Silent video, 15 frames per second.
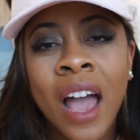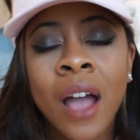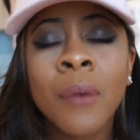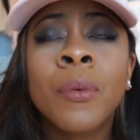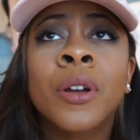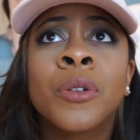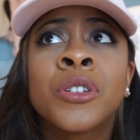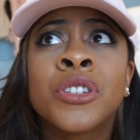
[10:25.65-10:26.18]

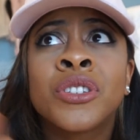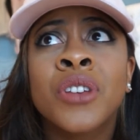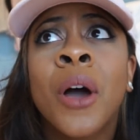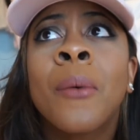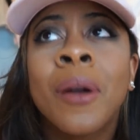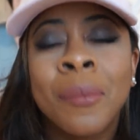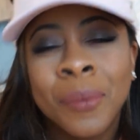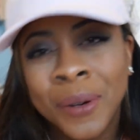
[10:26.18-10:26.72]
I would
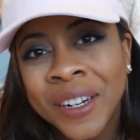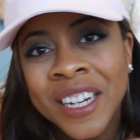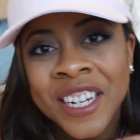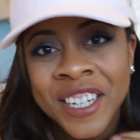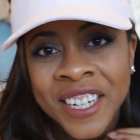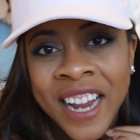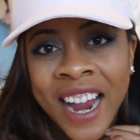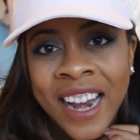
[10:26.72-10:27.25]
so
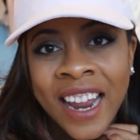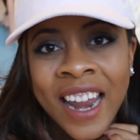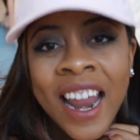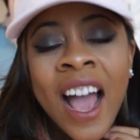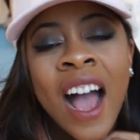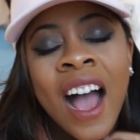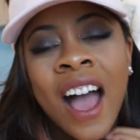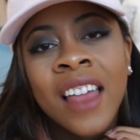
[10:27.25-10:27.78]
appreciate it.